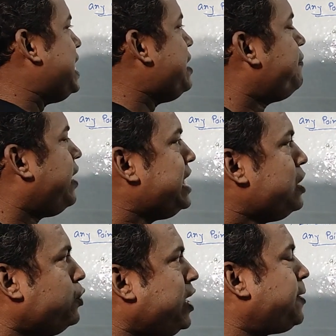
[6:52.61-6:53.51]
if a
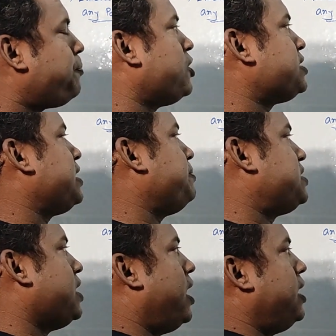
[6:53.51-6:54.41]
unit positive
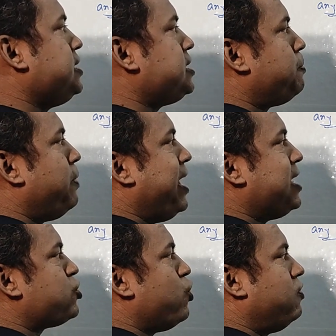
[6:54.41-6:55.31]
charge is
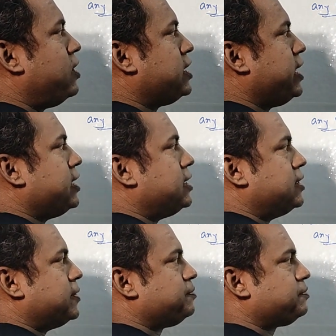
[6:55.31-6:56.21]
placed over there.